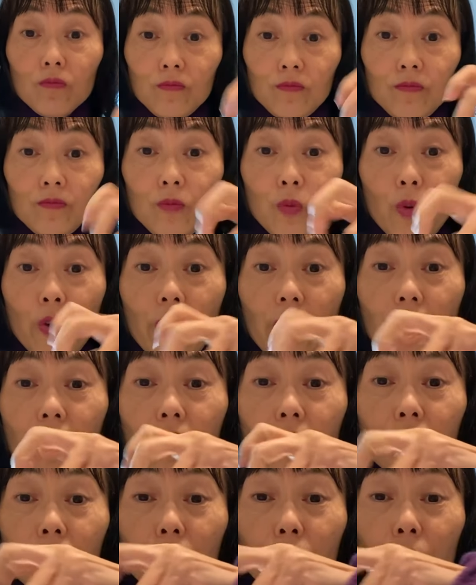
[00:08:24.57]

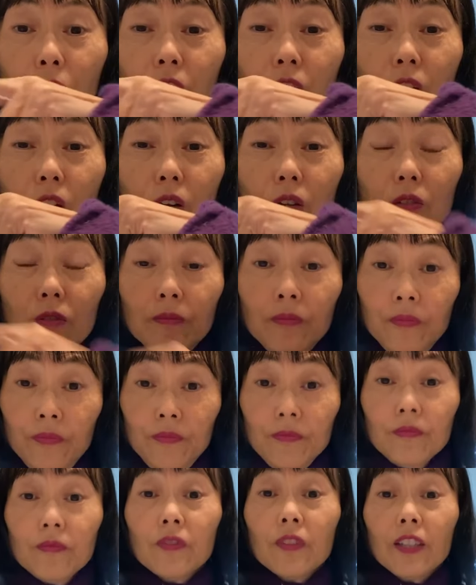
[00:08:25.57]
wherever we go,
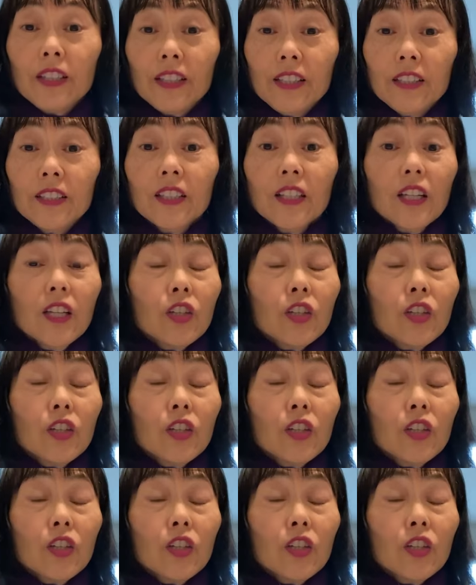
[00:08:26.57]
right?